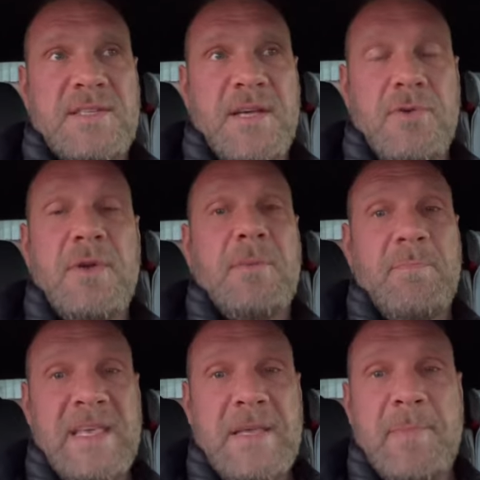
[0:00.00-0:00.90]
So
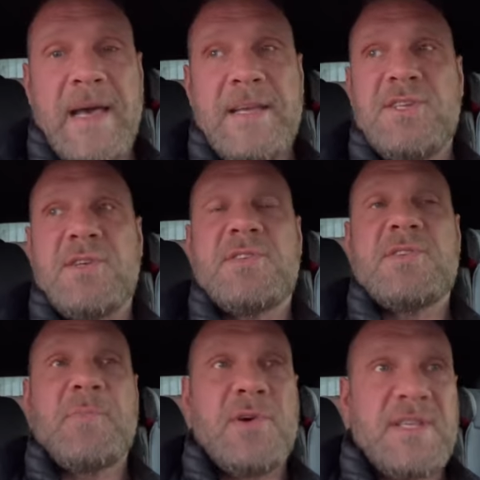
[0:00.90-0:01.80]
be patient,
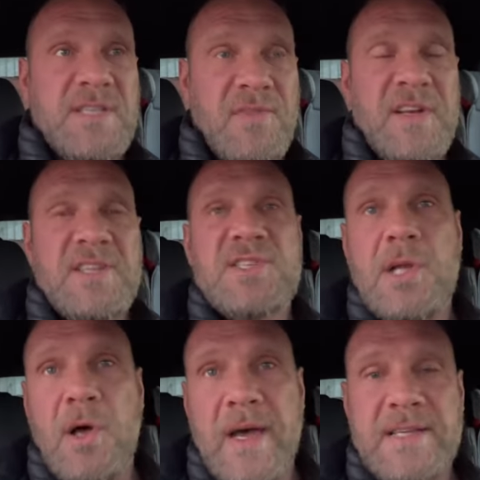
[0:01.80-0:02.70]
just put yourself in a
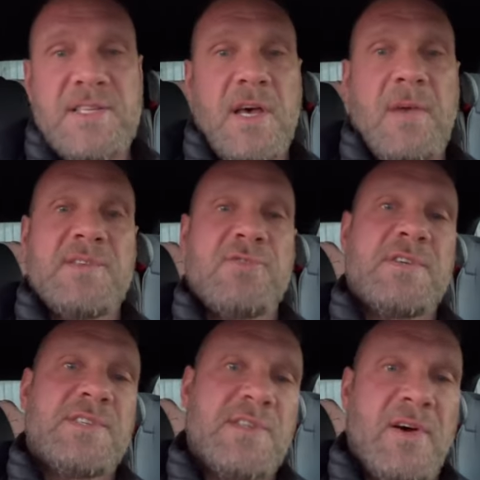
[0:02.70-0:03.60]
slight surplus or
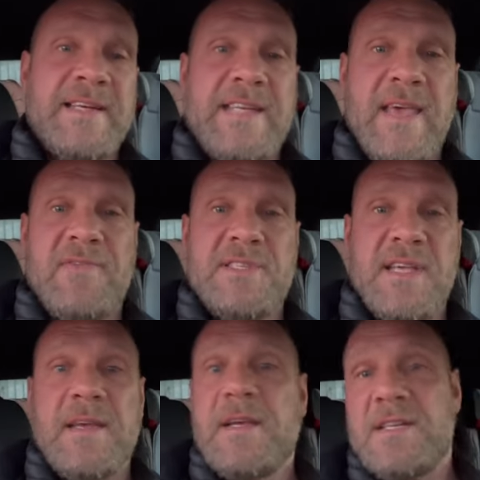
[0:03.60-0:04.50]
a slight
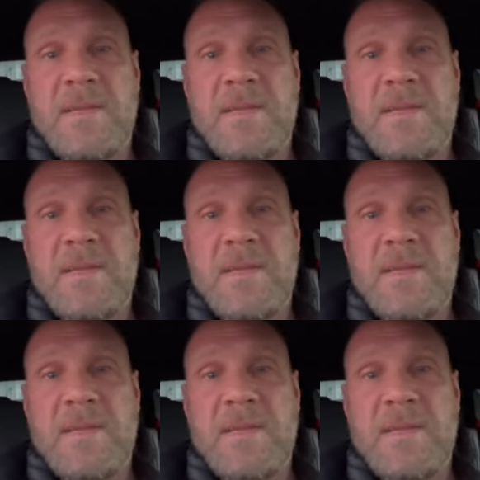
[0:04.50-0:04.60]
deficit,